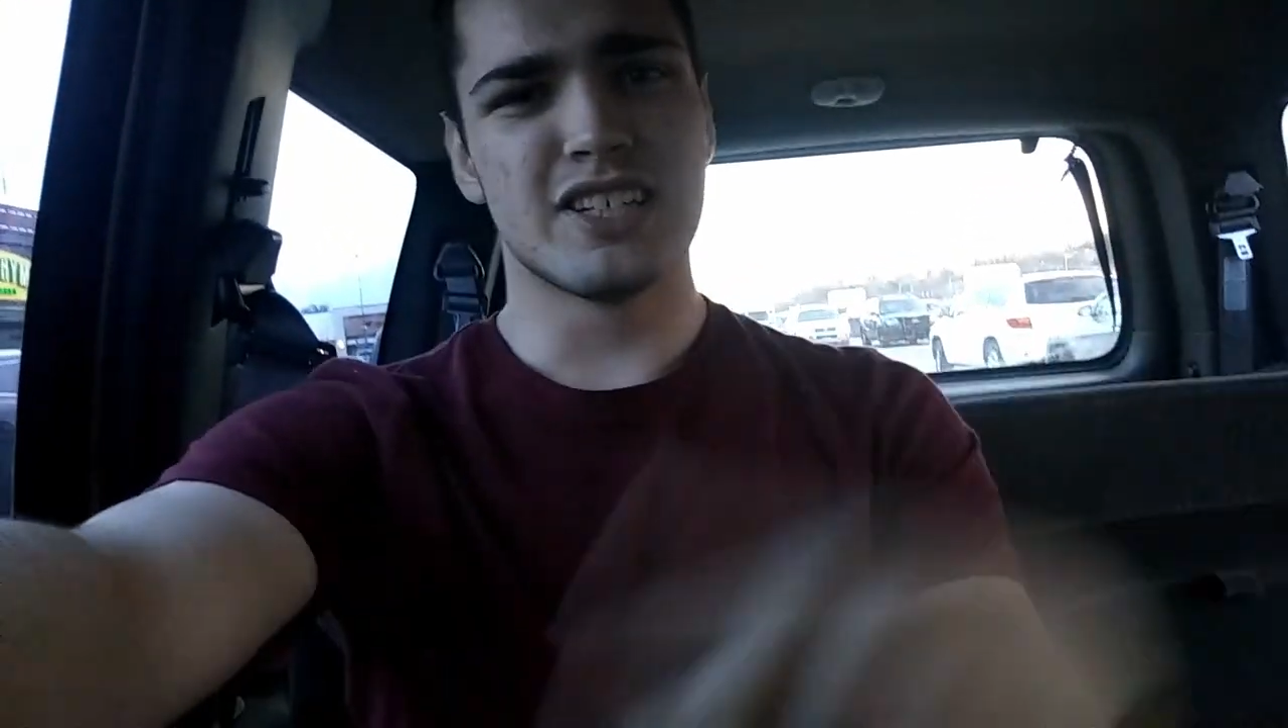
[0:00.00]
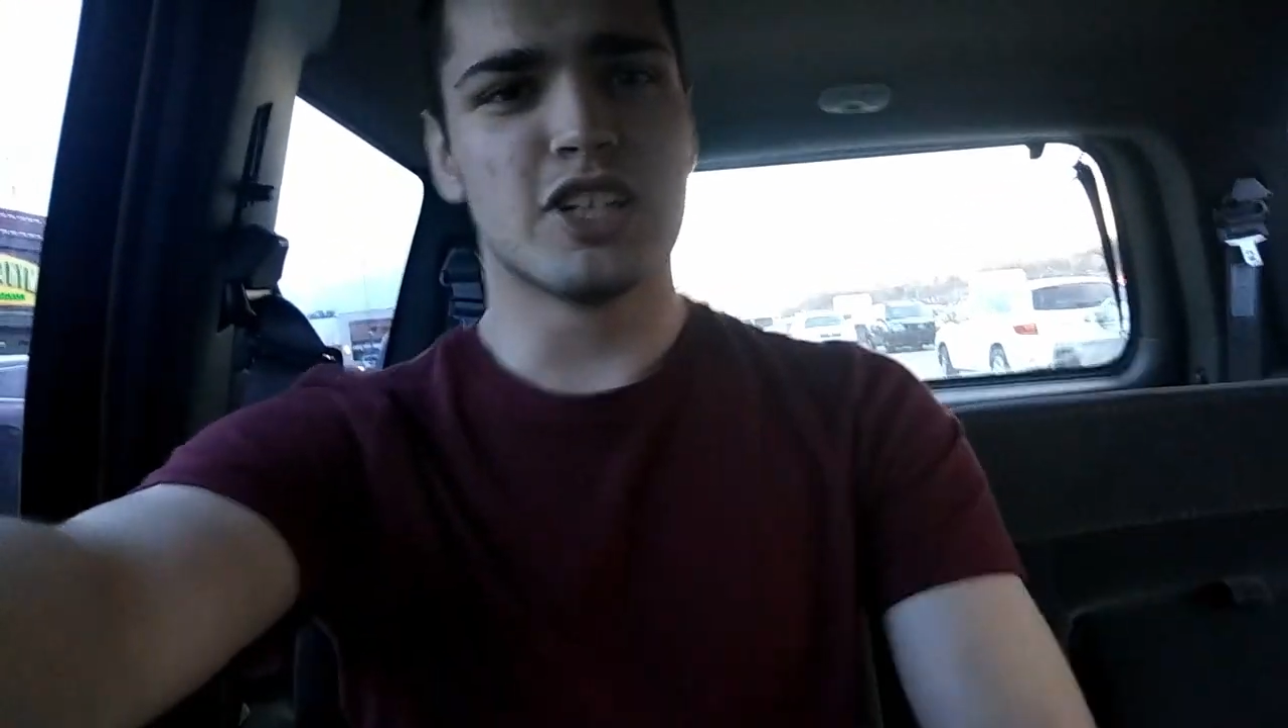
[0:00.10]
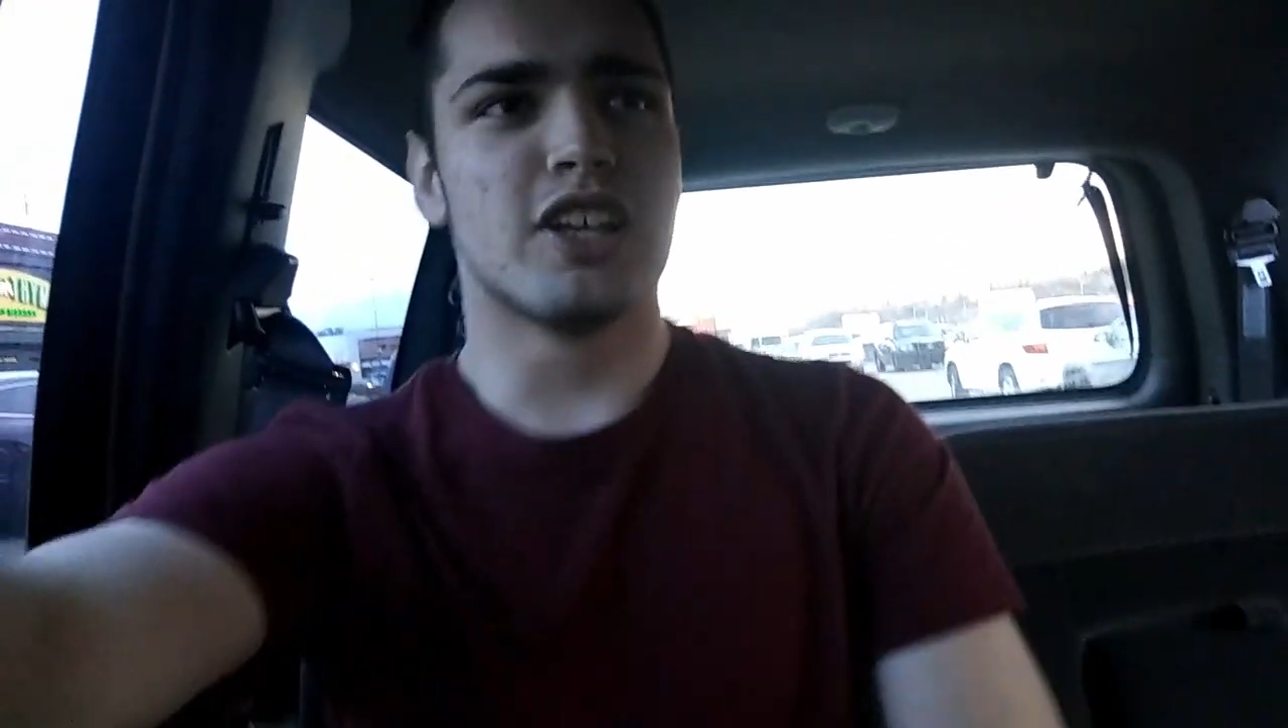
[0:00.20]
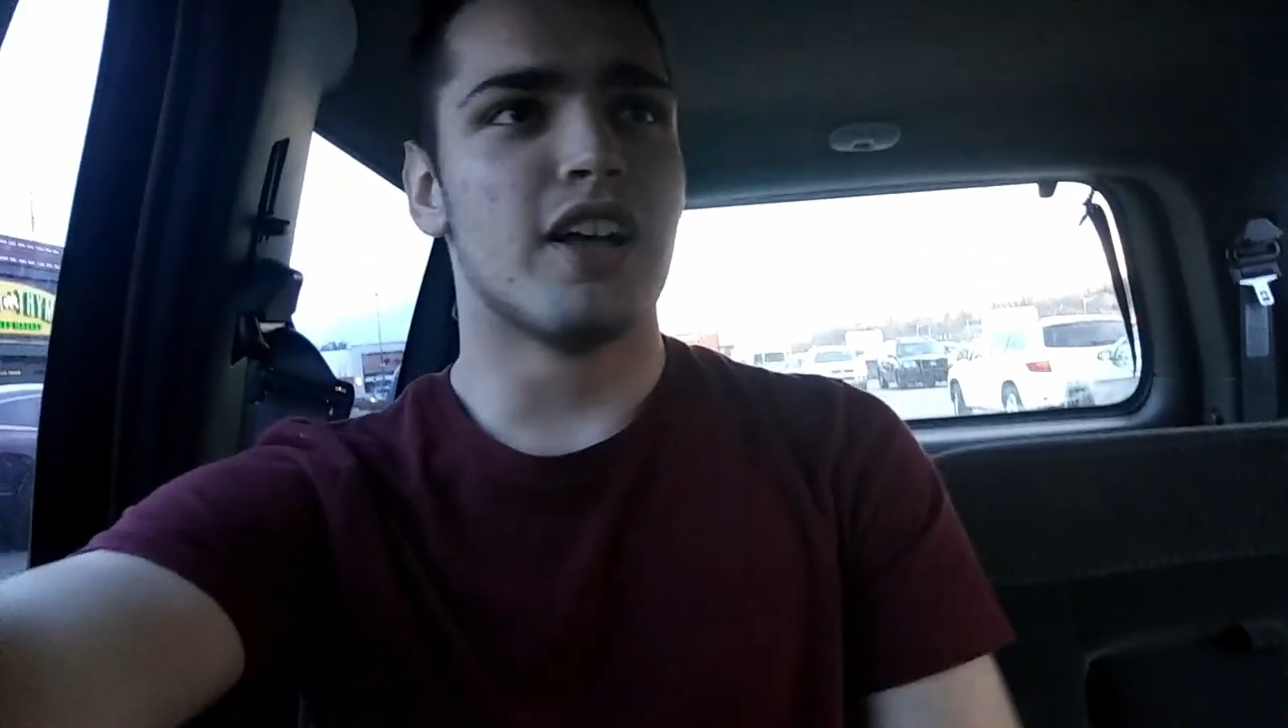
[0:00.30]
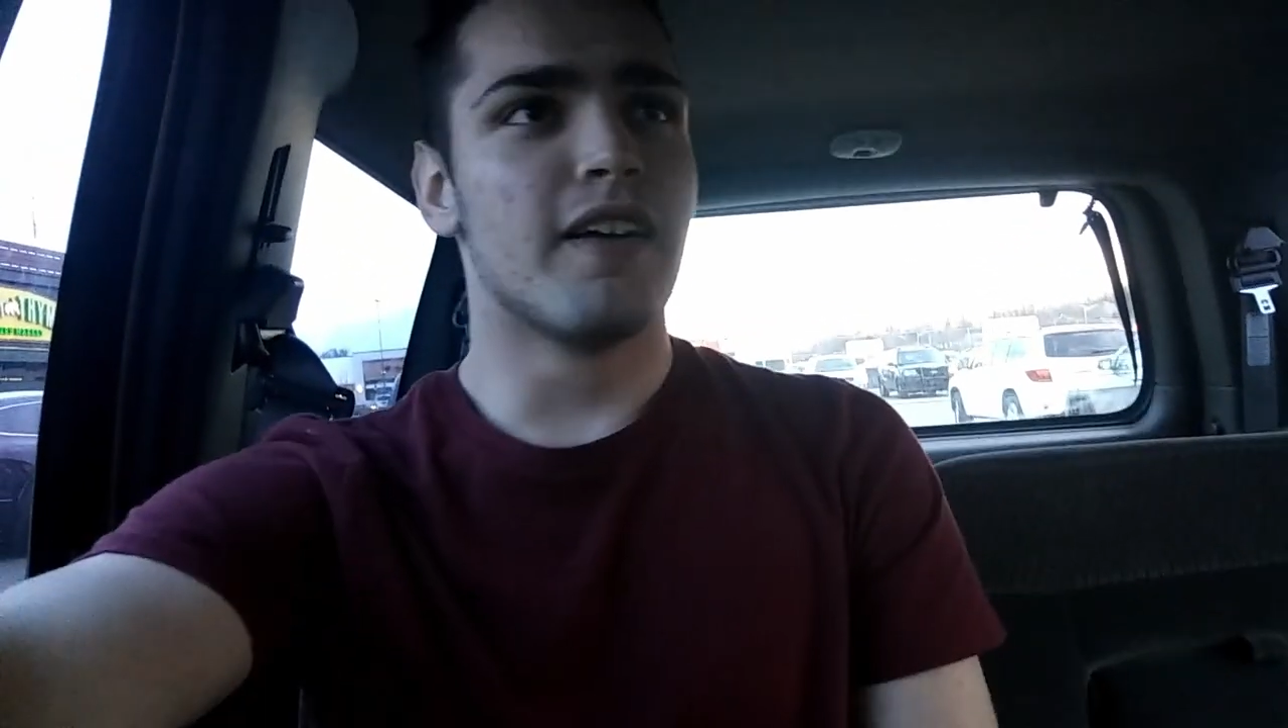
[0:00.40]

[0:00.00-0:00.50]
Yeah,